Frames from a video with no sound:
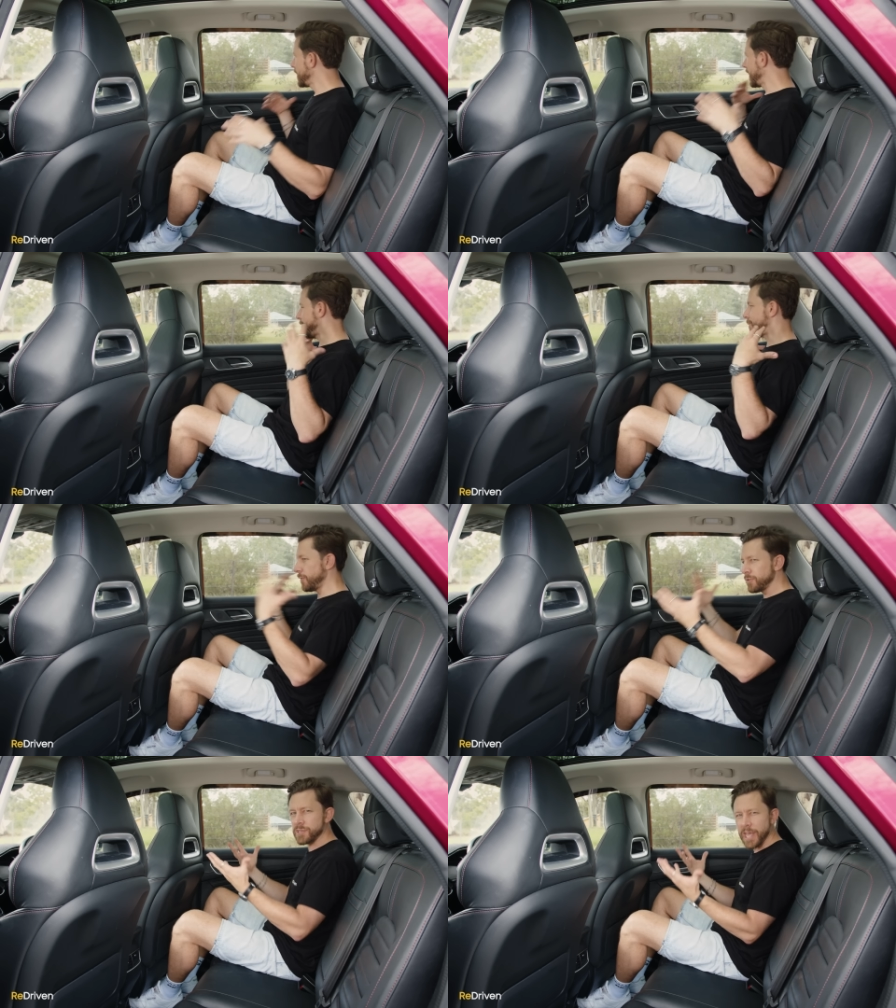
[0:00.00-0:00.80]
It
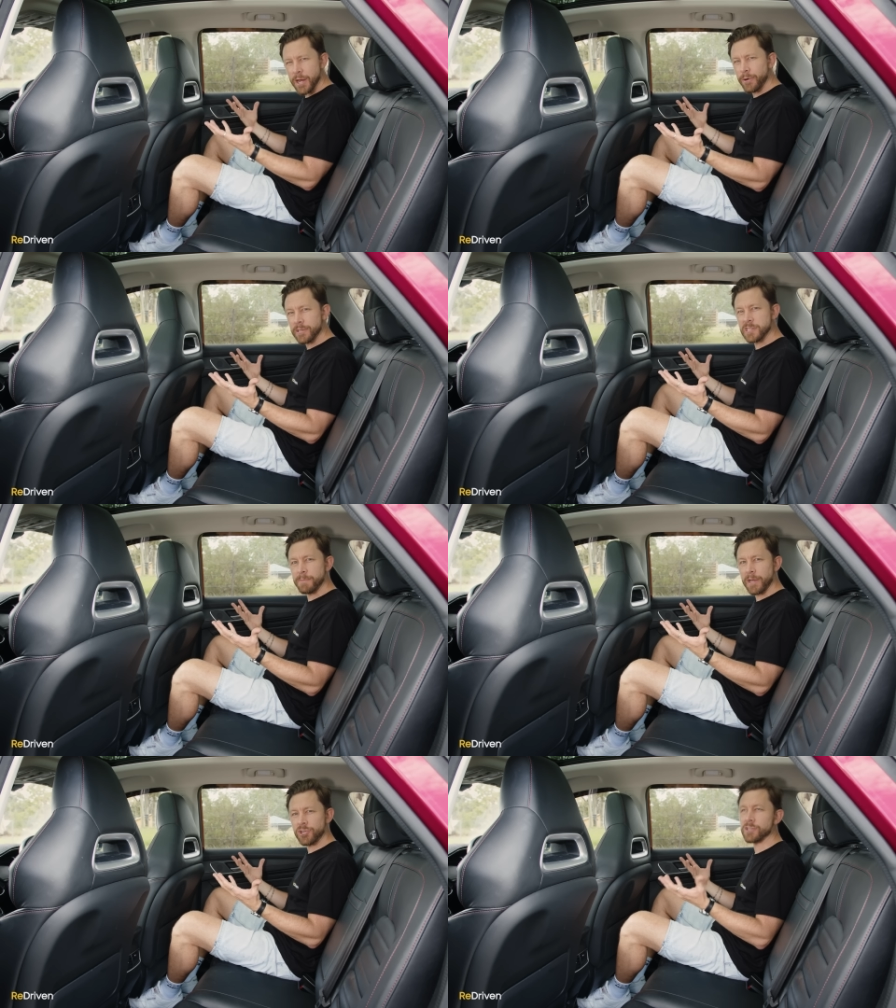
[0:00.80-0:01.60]
feels airy and
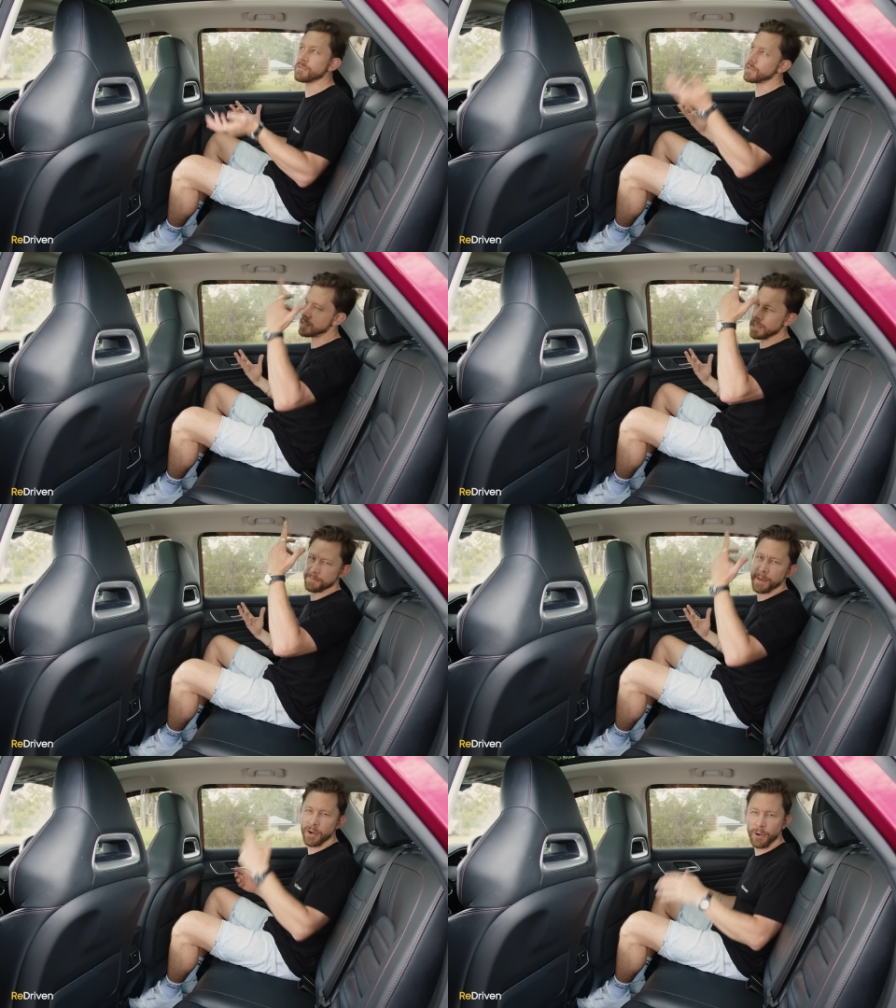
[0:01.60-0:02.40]
spacious. This has
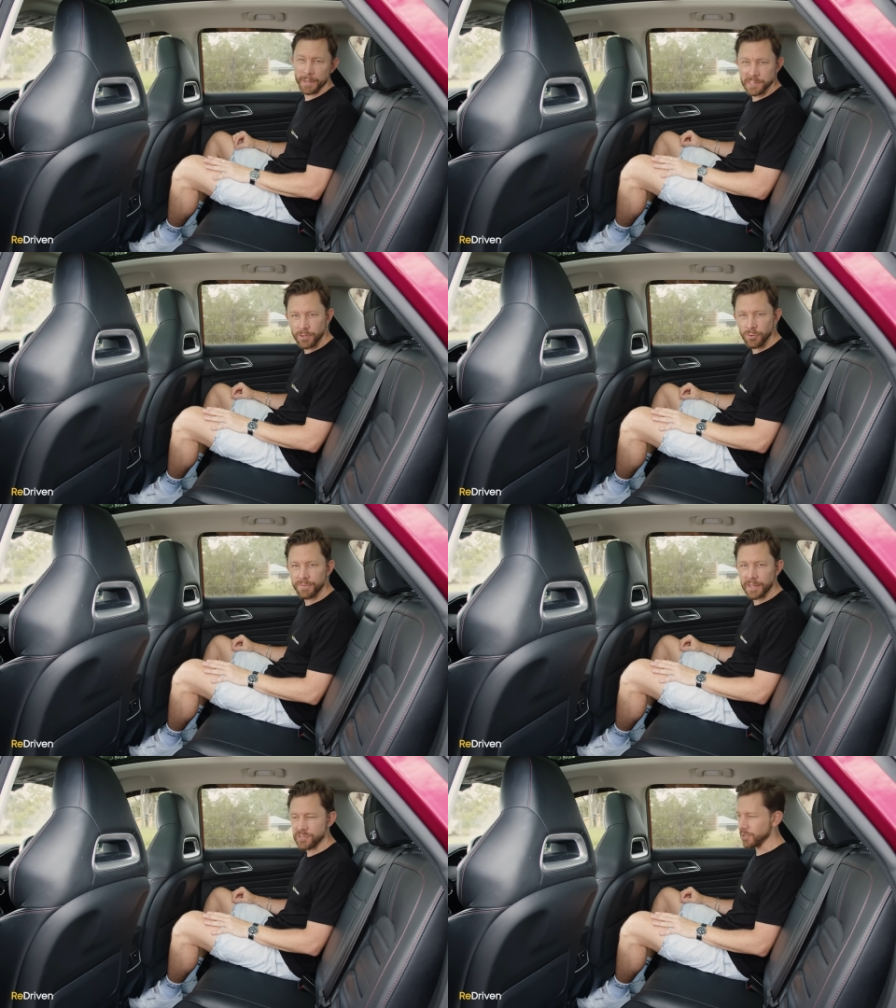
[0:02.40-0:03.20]
a panoramic sunroof,
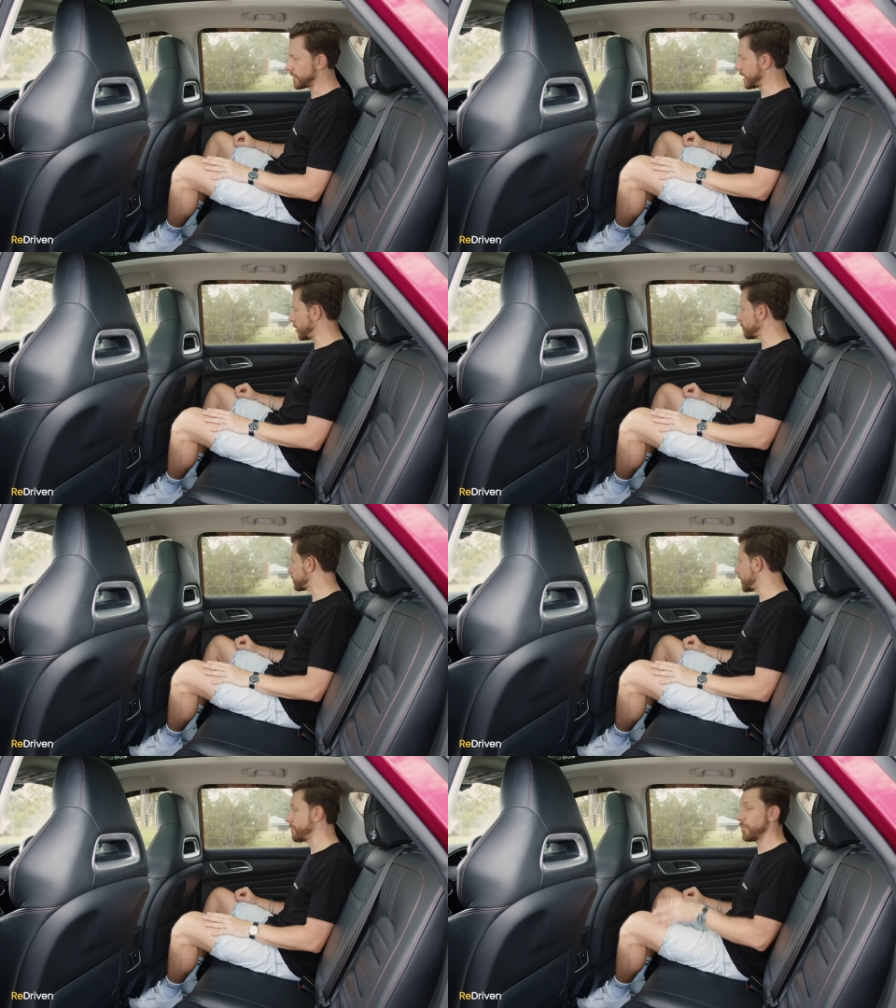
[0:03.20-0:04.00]
that certainly helps,
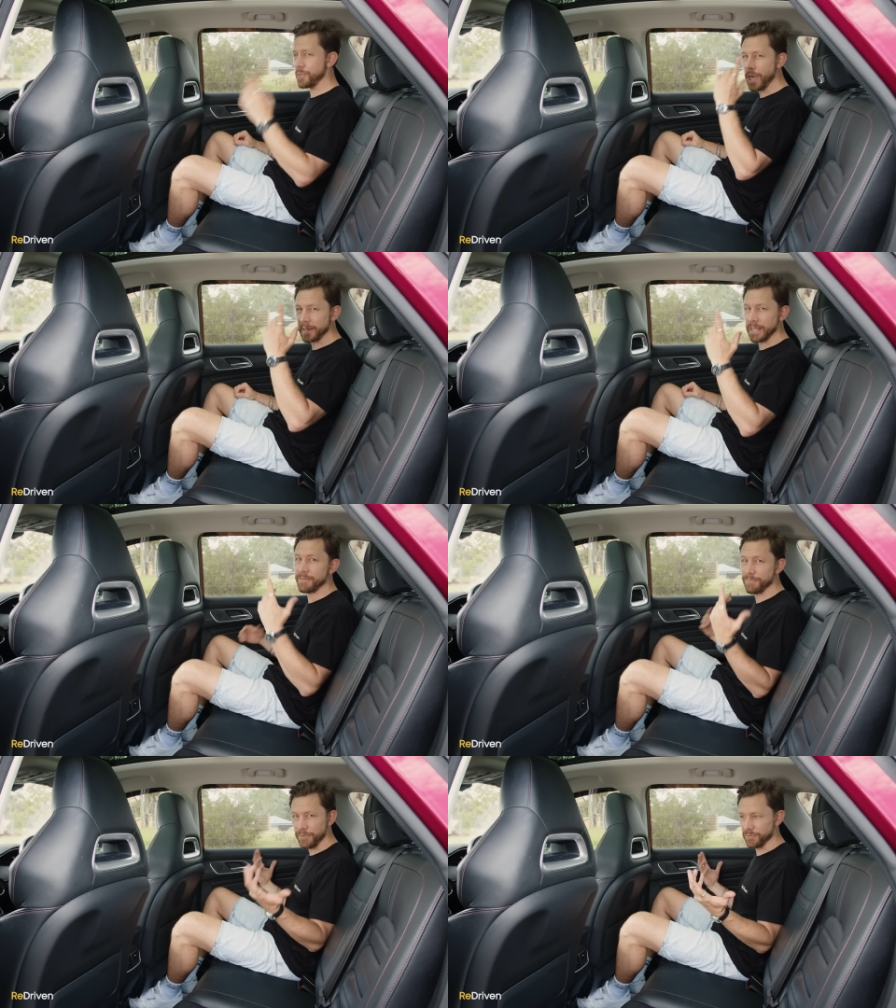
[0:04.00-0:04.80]
but even without
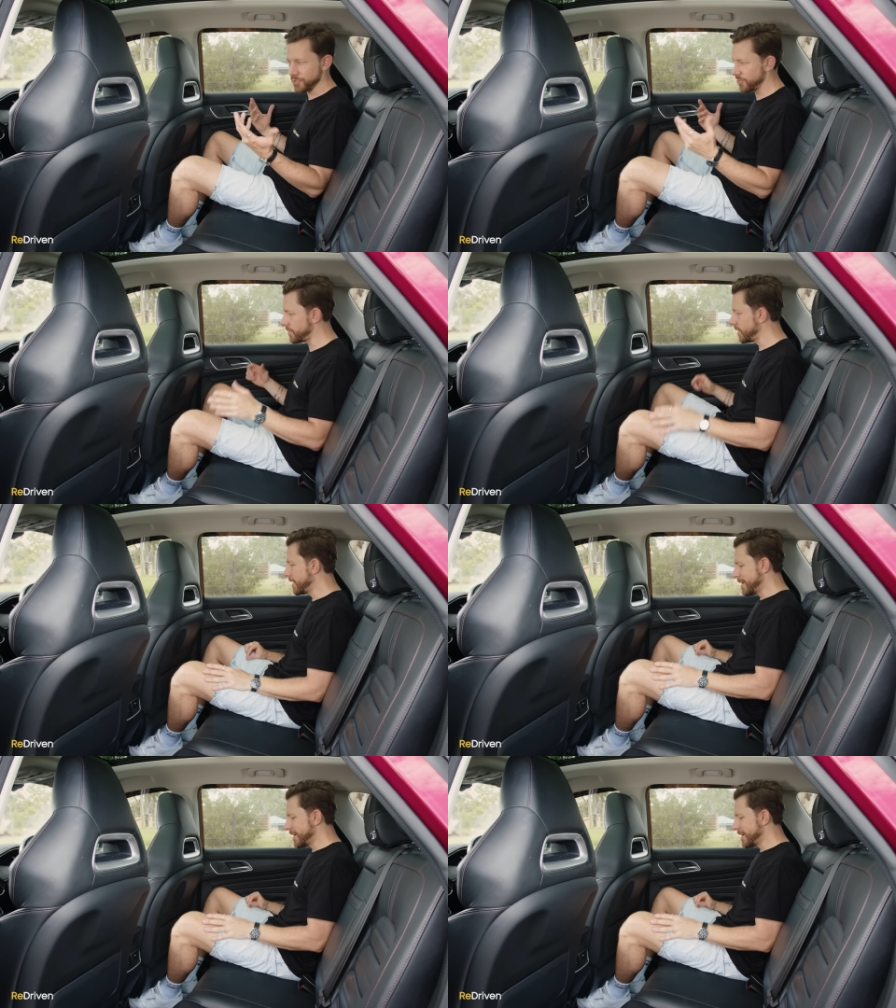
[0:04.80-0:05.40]
that, feels good.